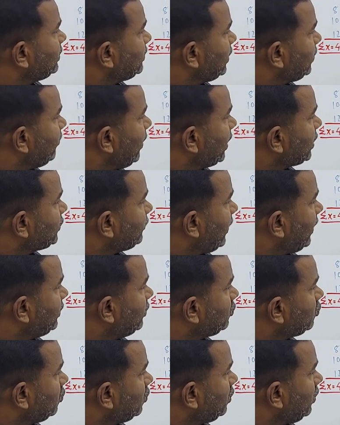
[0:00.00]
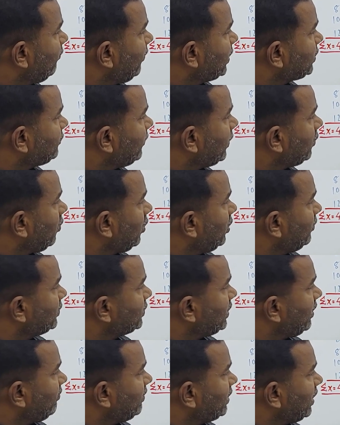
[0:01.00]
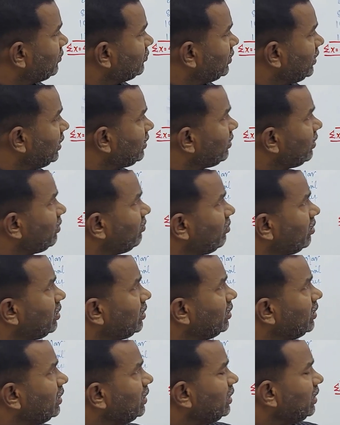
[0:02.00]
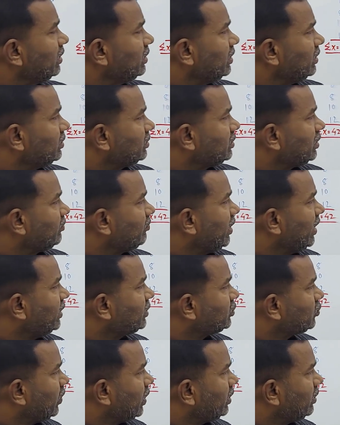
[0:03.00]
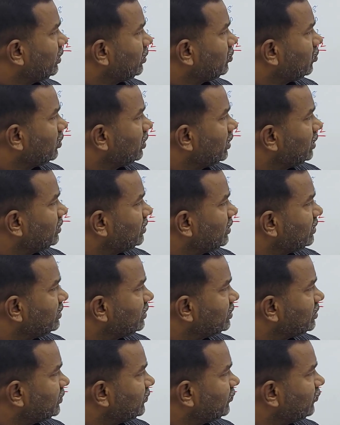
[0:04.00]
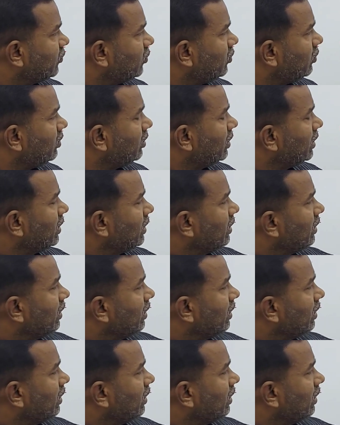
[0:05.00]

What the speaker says: sigma XY, the total of XY column is 11,800. Sigma X squared, the total is 364.